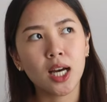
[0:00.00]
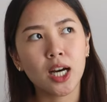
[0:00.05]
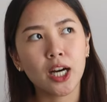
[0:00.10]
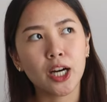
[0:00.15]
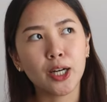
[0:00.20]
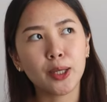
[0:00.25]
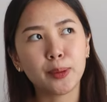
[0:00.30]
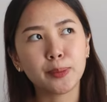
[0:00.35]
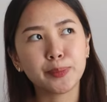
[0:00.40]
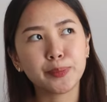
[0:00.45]

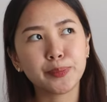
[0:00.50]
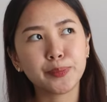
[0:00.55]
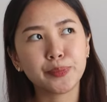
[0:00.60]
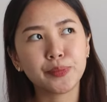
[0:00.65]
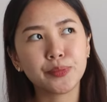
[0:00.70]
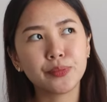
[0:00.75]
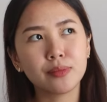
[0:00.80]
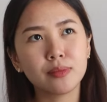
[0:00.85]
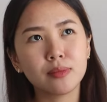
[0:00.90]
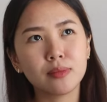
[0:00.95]

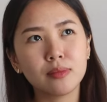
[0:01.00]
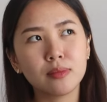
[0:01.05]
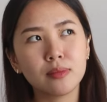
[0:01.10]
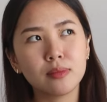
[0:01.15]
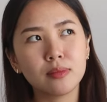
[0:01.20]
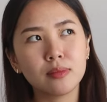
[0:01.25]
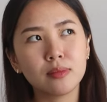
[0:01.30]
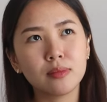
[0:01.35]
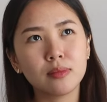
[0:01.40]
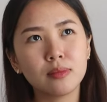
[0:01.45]

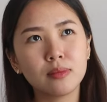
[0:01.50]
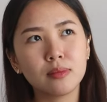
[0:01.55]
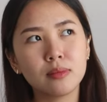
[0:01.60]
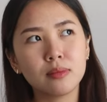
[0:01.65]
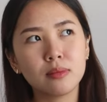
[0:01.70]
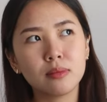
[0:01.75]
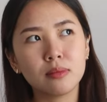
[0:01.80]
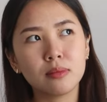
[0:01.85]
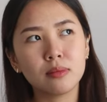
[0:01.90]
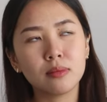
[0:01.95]

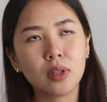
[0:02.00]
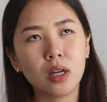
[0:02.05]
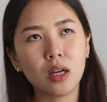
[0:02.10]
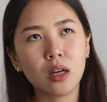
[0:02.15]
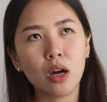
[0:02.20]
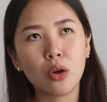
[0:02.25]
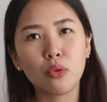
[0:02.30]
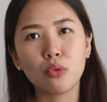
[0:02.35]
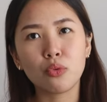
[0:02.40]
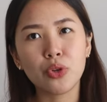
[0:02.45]

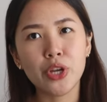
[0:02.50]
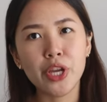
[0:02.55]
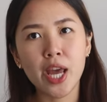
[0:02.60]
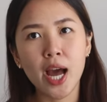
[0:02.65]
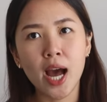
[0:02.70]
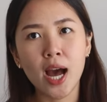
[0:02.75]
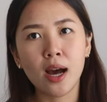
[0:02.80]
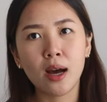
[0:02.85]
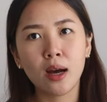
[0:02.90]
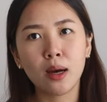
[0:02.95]
a
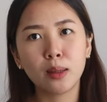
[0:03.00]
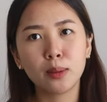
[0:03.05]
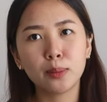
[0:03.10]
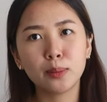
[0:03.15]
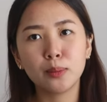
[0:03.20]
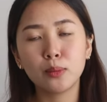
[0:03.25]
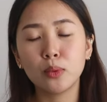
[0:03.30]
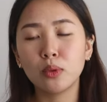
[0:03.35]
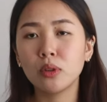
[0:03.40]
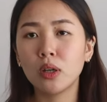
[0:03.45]

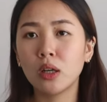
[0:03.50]
rehab,